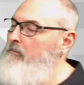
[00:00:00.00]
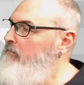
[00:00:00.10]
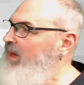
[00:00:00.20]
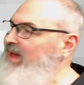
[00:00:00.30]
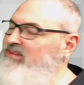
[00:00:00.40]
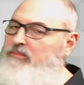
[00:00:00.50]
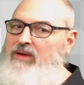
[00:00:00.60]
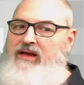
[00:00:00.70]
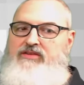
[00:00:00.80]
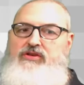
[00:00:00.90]

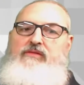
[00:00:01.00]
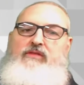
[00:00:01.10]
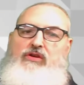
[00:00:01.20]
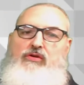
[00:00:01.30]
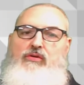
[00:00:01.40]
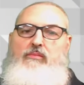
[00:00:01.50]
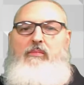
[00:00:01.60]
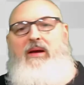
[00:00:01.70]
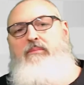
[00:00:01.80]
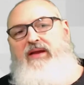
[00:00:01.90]
Maximize your view
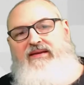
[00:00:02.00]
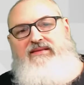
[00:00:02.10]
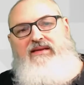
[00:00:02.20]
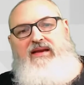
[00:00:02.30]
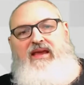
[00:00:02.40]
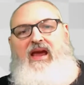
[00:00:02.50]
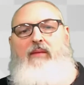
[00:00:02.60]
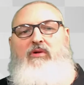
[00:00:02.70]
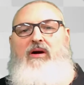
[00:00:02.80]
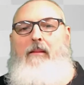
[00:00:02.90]
by placing the
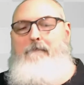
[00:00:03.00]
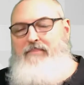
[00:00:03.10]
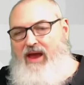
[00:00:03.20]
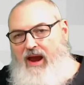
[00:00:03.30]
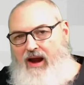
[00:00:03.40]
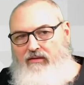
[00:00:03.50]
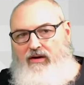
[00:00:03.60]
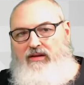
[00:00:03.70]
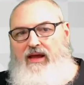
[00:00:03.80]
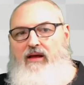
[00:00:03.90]
camera
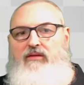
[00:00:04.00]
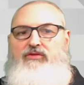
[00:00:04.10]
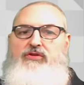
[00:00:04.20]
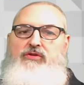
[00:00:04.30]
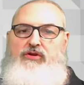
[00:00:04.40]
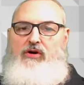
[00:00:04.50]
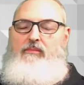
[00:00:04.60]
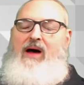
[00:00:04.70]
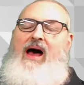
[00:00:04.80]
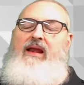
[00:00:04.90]
parallel to your
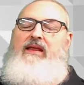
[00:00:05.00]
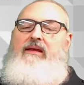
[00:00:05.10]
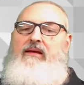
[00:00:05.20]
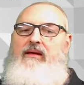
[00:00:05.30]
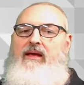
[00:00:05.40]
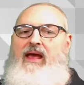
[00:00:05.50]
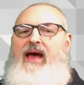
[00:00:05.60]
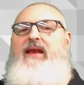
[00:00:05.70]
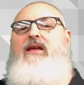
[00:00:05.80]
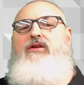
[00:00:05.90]
body
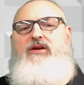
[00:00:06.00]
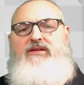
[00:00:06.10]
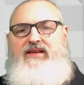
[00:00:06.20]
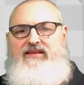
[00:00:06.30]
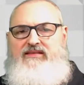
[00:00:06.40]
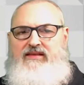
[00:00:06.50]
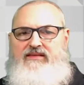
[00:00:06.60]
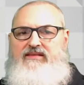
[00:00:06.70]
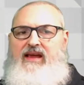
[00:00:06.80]
at a good distance.